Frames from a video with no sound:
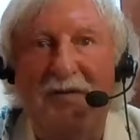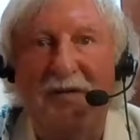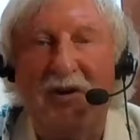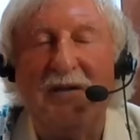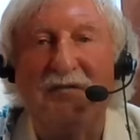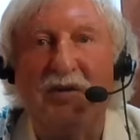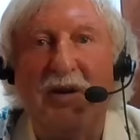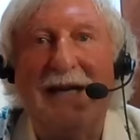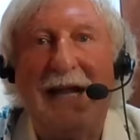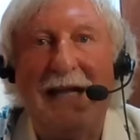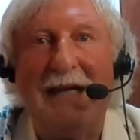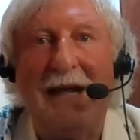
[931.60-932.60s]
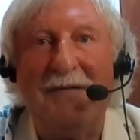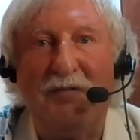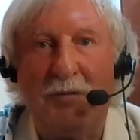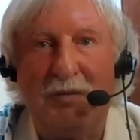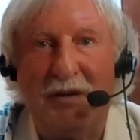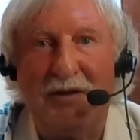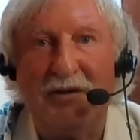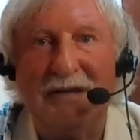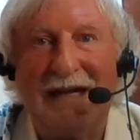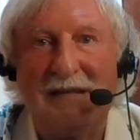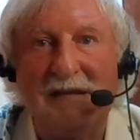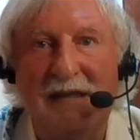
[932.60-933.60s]
very afraid, hate everybody, you're
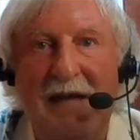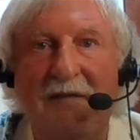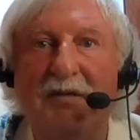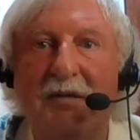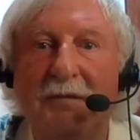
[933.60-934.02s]
not safe.